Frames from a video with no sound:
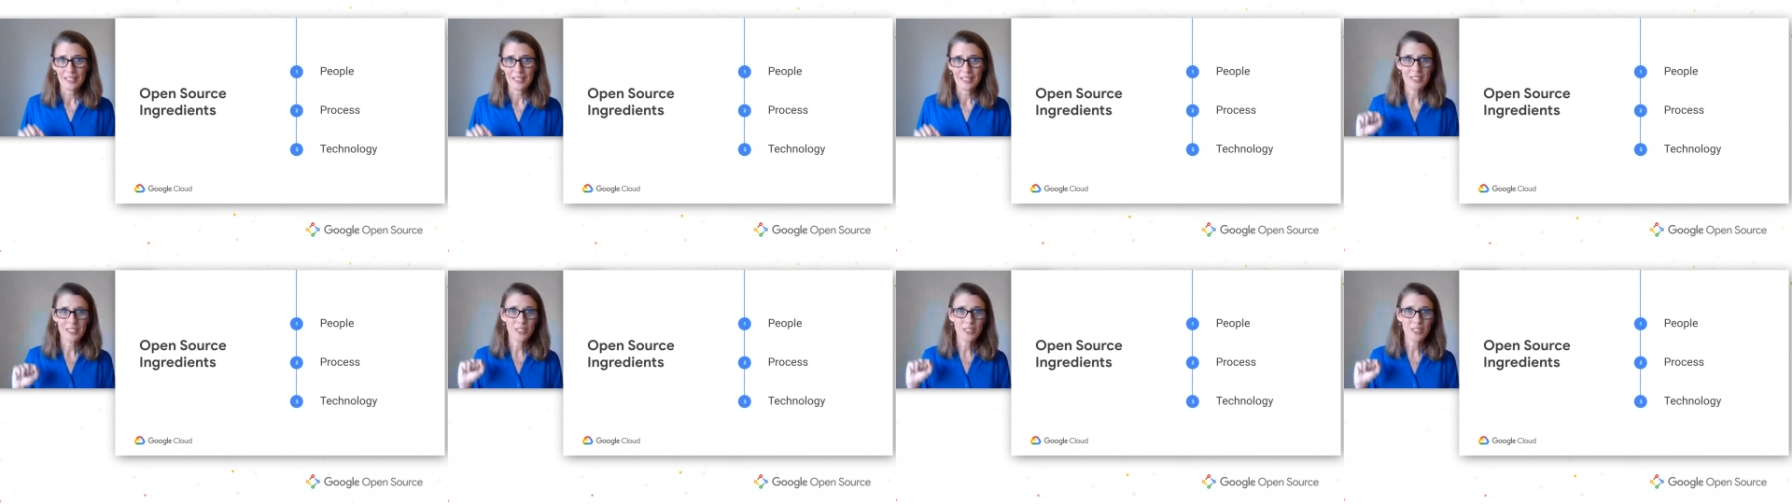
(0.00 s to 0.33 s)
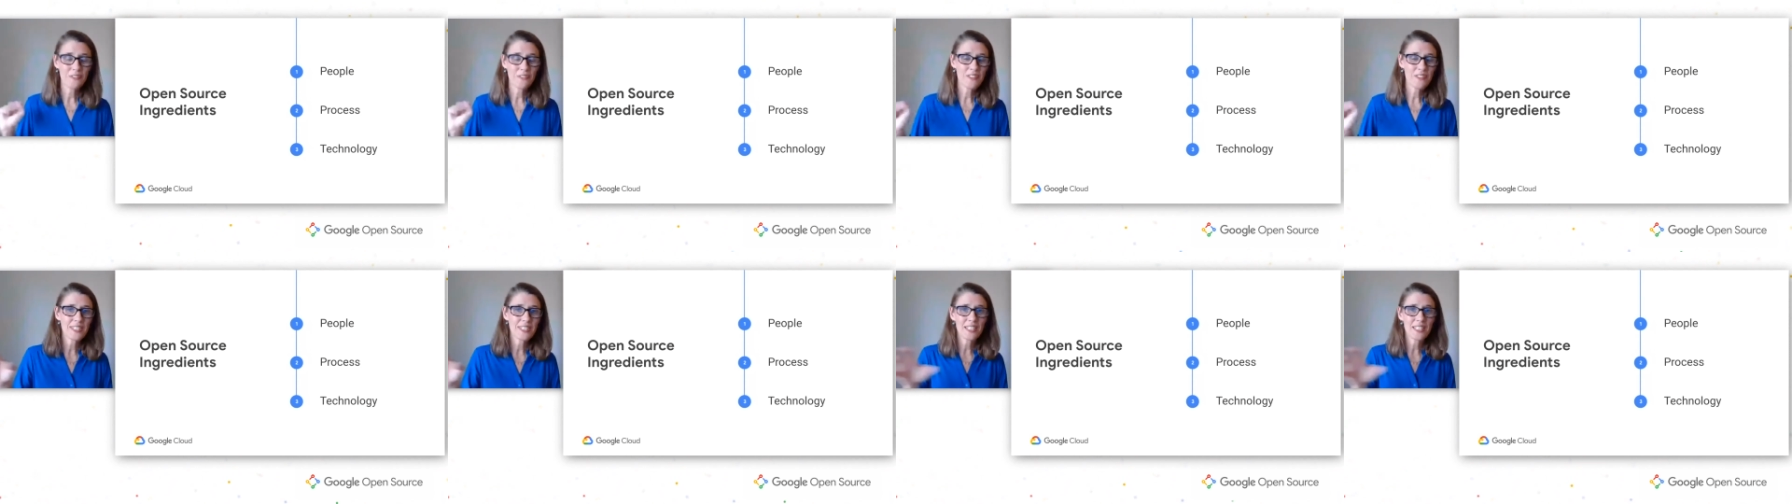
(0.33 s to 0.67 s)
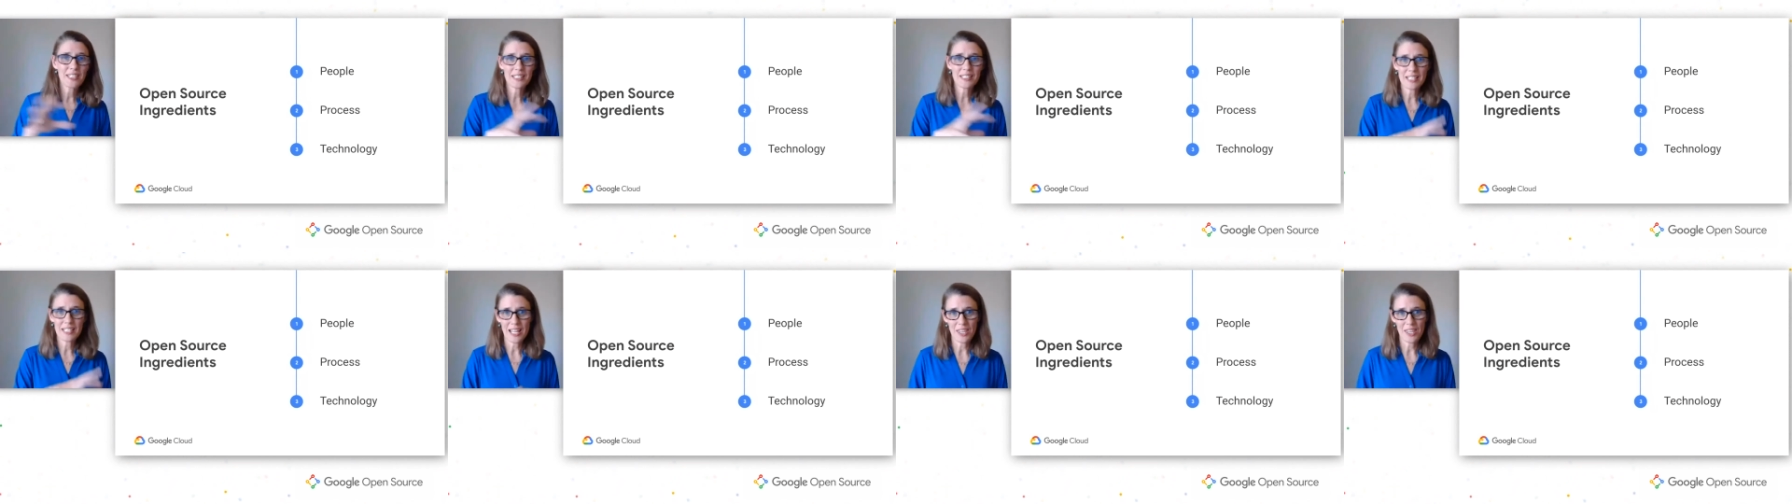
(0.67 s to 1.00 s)
to
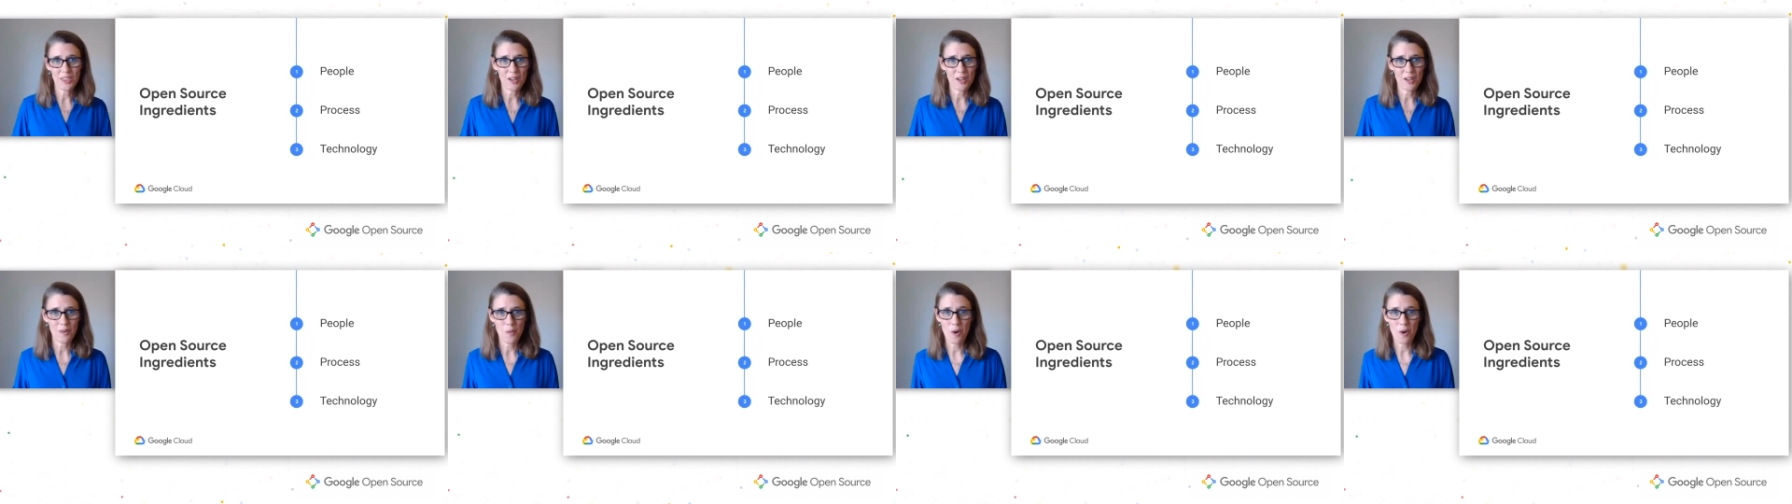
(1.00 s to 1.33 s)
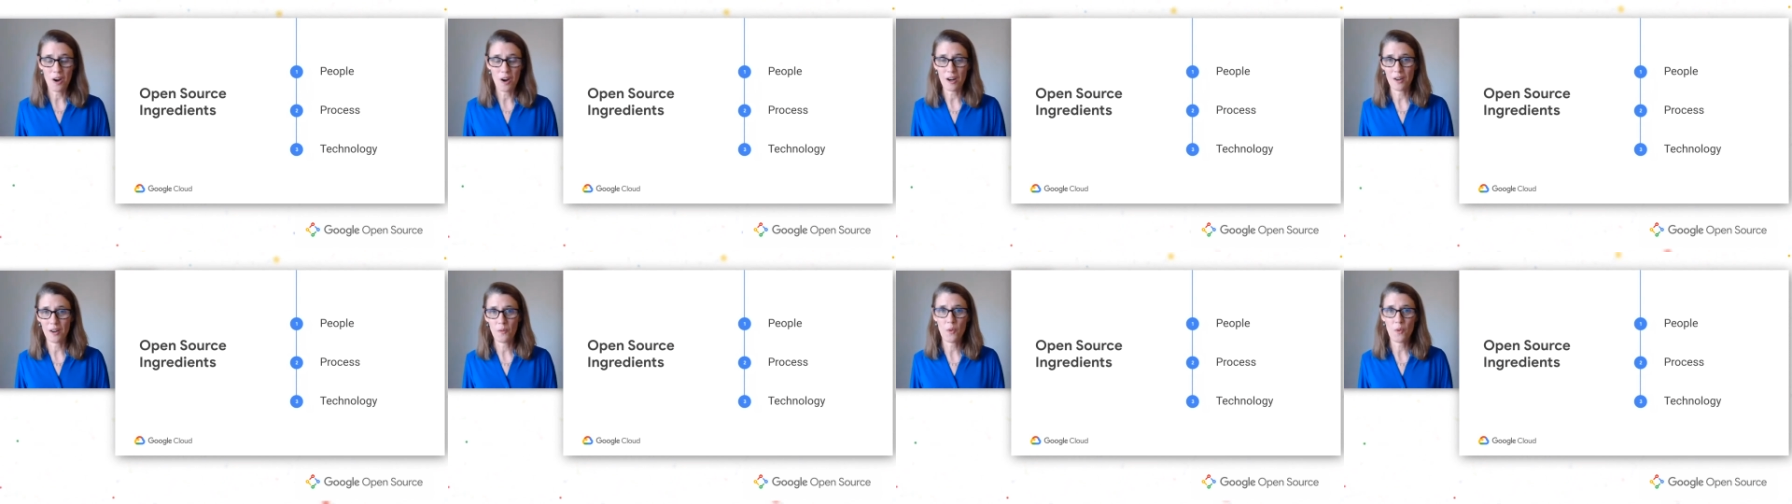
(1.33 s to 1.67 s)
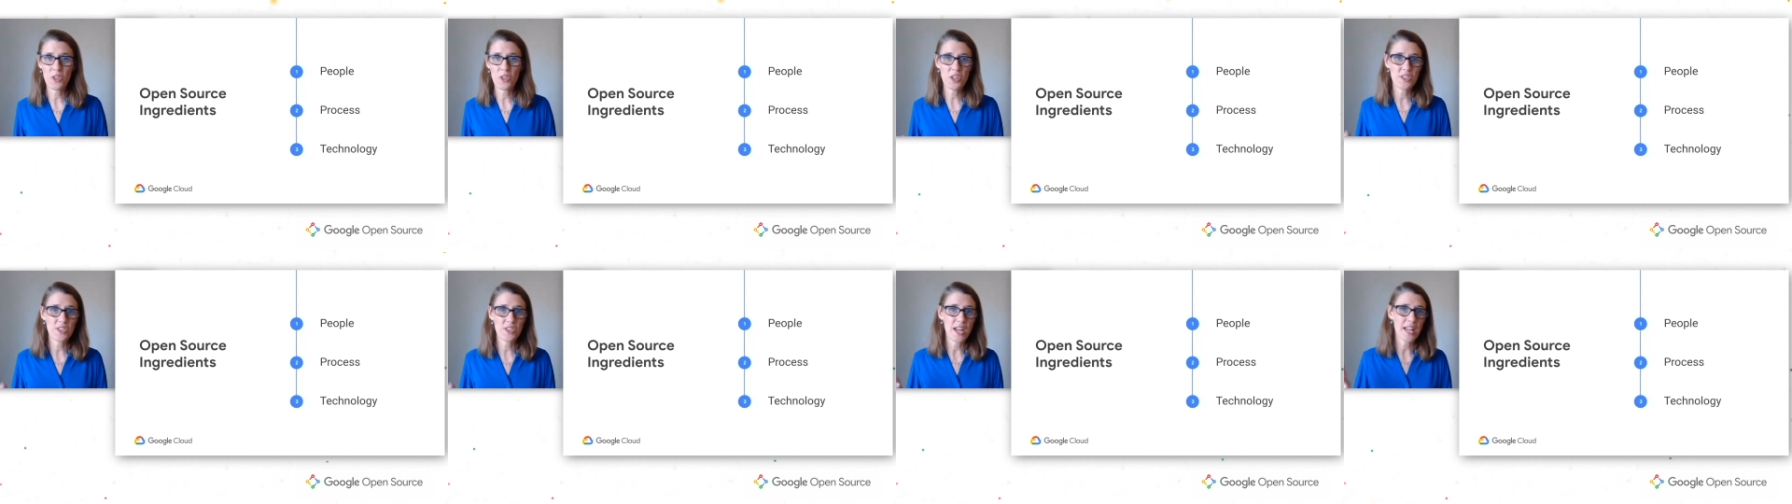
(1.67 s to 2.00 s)
facilitate their work,
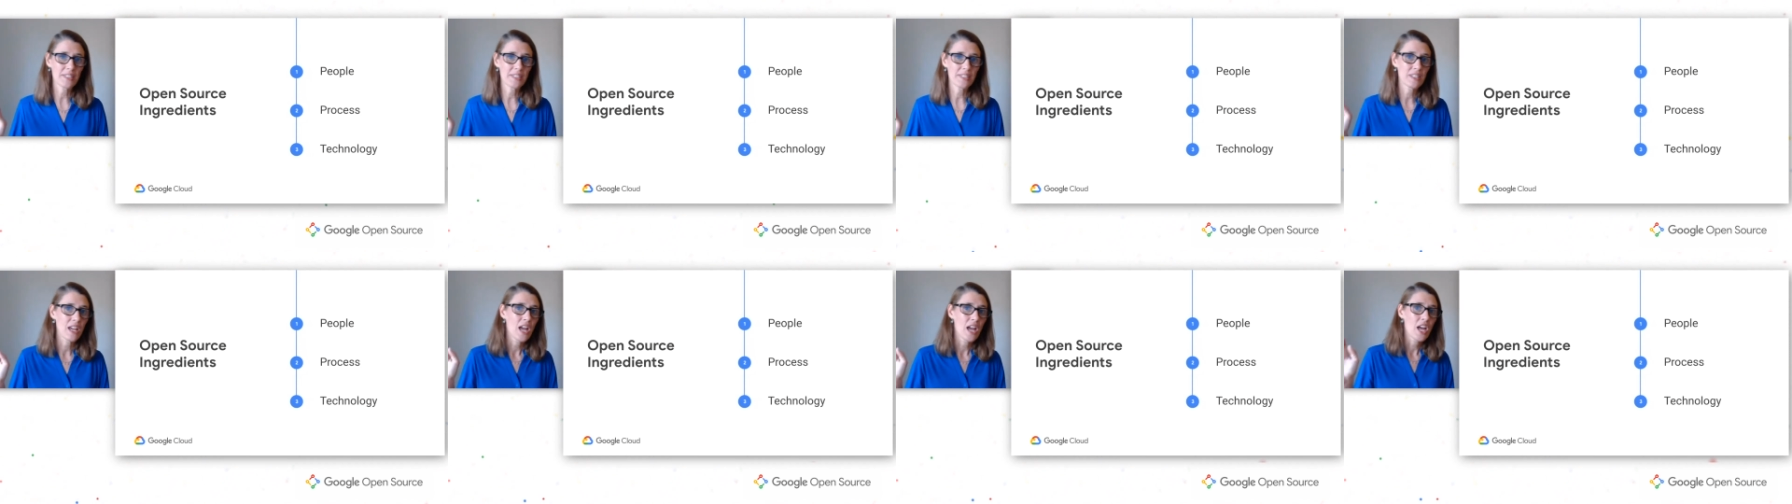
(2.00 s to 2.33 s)
whether that's